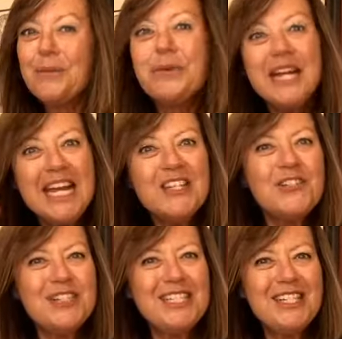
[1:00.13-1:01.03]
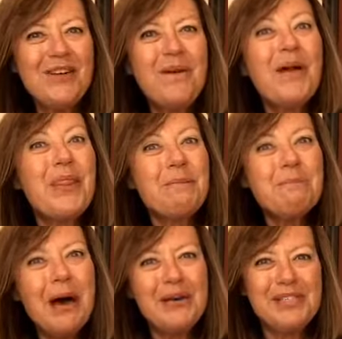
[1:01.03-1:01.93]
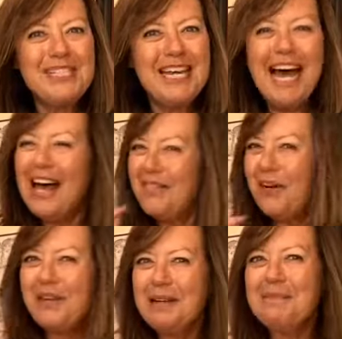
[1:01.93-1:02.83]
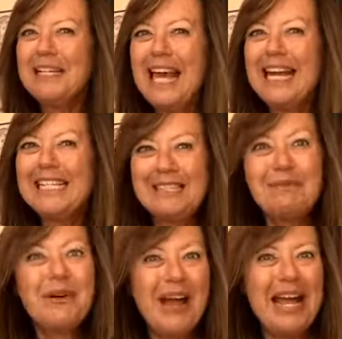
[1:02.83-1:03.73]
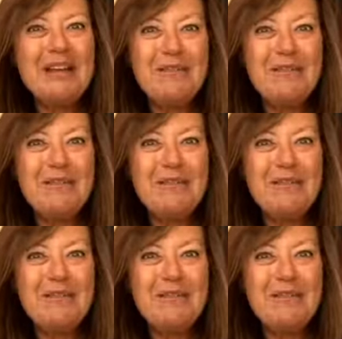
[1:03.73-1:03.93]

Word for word: would interest you the most. I've already been getting some great